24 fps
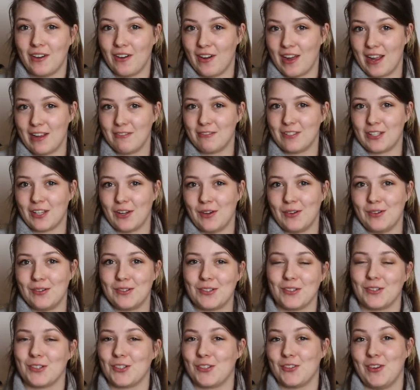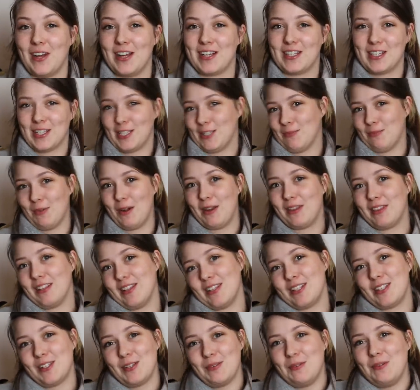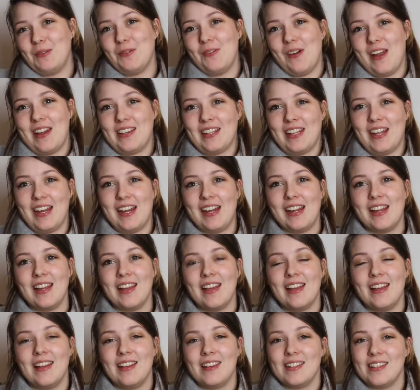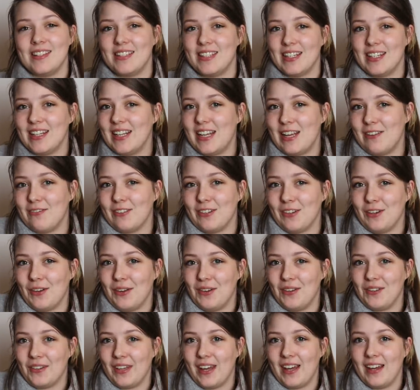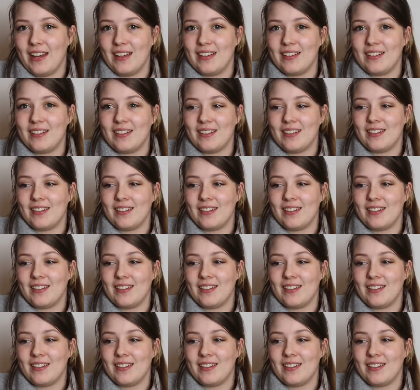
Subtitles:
that I've told or tried to spread this to already didn't even know that.